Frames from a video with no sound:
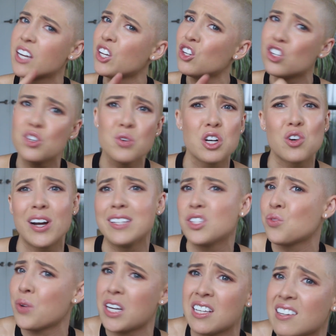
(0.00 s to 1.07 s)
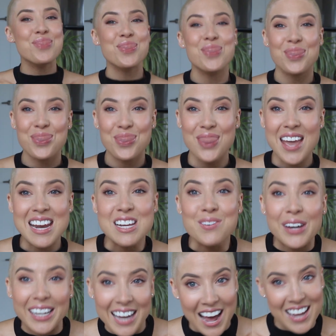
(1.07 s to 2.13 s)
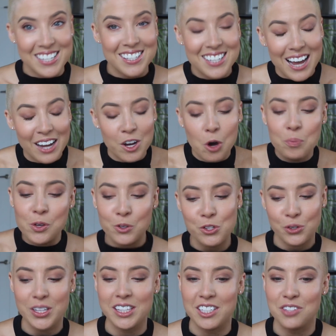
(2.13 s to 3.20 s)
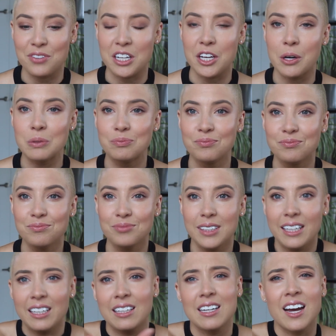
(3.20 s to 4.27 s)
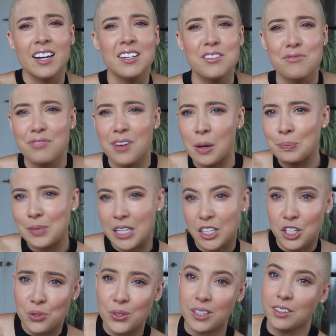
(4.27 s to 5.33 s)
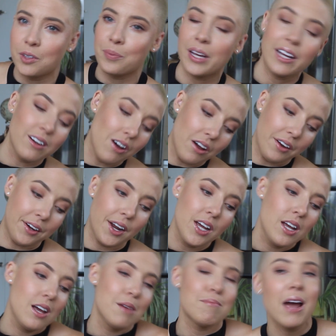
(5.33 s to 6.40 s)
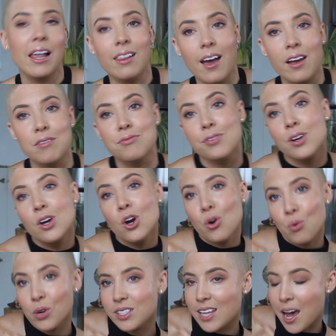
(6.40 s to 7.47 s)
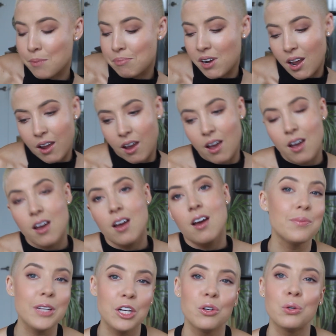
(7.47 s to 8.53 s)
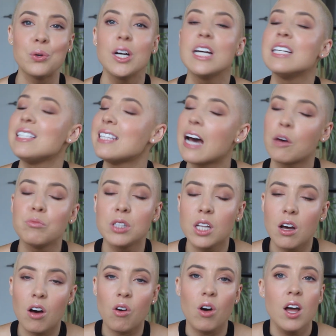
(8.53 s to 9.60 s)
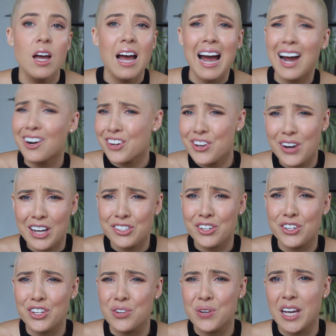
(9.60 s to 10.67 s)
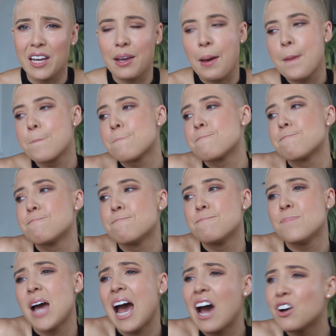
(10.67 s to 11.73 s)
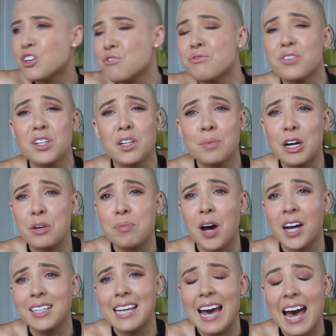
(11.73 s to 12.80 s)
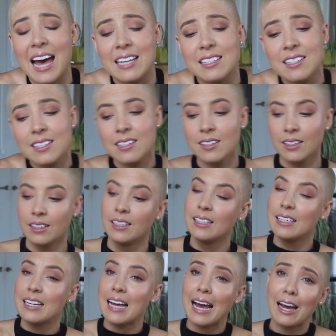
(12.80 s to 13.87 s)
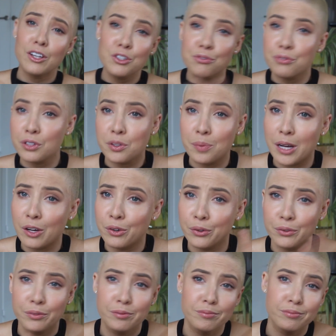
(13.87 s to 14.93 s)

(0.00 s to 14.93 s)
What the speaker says: You're doing great, sweetie. Anyway, guys, I hope you enjoyed this video. Kind of update you a little bit on my life, what's happening. Let me know down below how you guys are doing, how you feel about a podcast, how you feel about